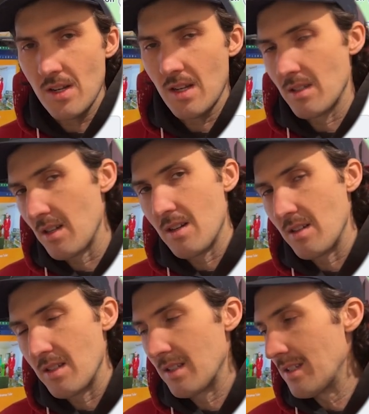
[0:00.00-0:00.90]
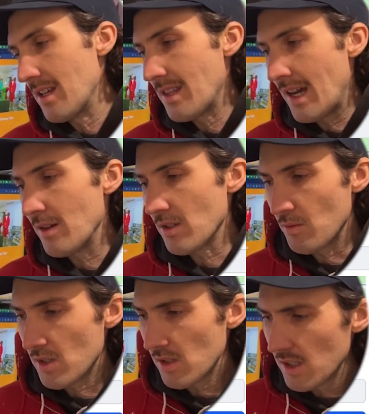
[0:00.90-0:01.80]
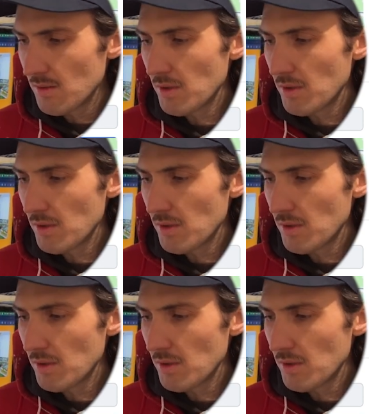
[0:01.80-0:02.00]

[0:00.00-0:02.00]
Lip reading: and it's 168,000, which leads me